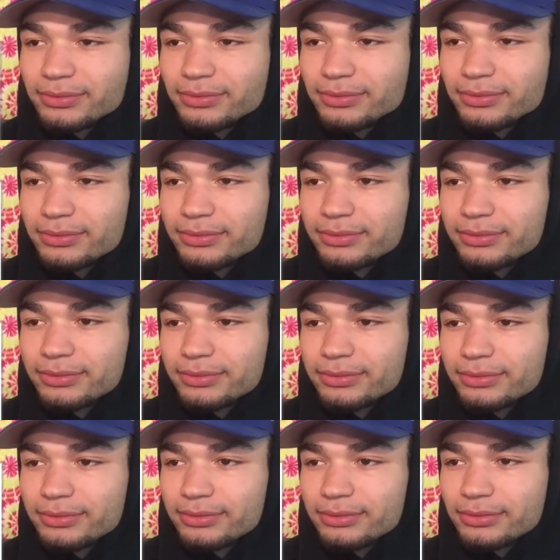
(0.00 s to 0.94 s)

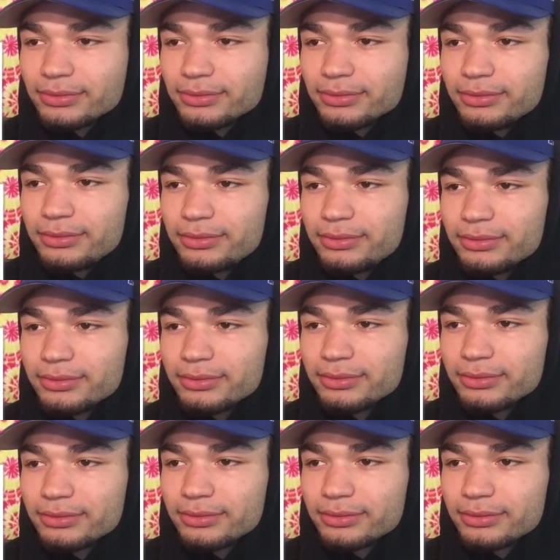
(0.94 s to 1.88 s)

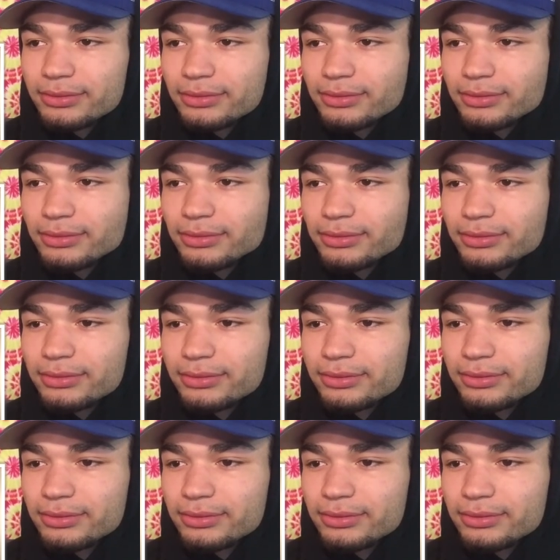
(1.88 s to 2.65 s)
[no speech]